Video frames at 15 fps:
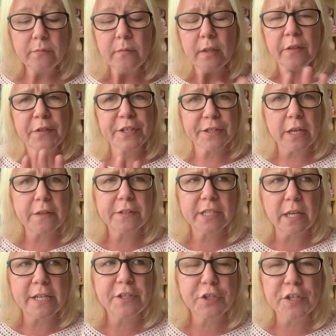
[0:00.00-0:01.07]

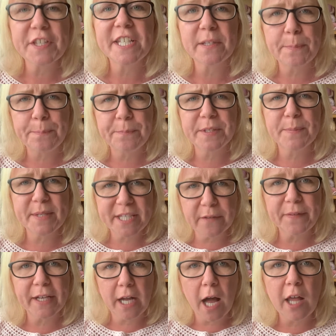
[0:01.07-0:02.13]
it's just the
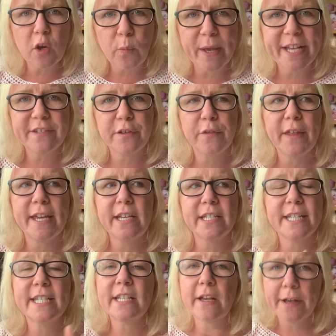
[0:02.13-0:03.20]
specific colorways that they
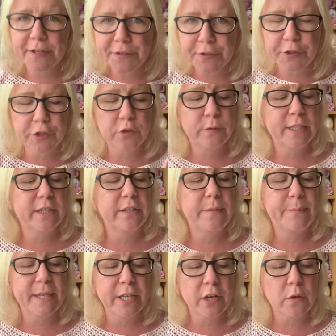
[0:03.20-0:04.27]
discuss during the
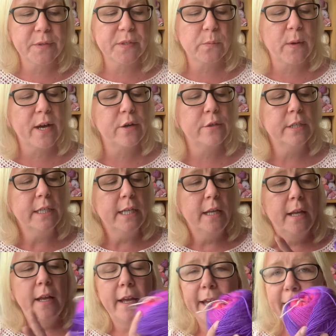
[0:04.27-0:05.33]
bingo as well,
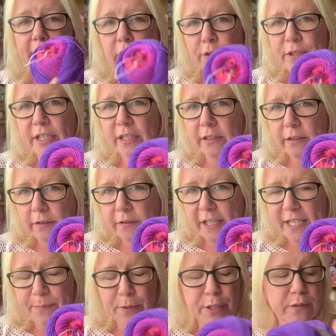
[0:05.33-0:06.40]
including
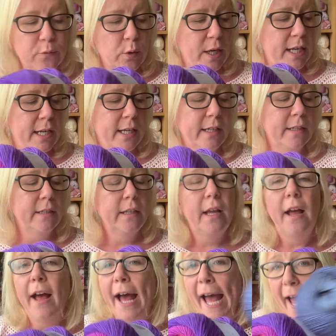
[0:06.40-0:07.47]
this beautiful color
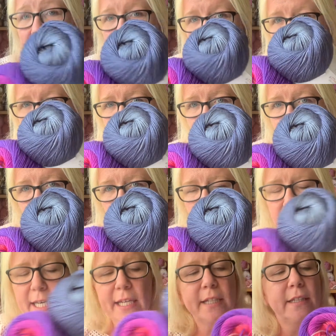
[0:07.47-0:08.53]
and this beautiful
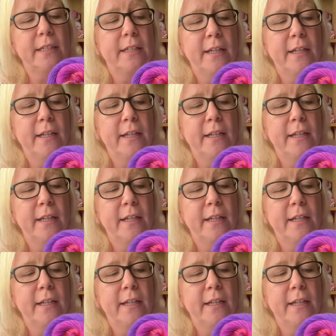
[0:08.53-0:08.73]
color.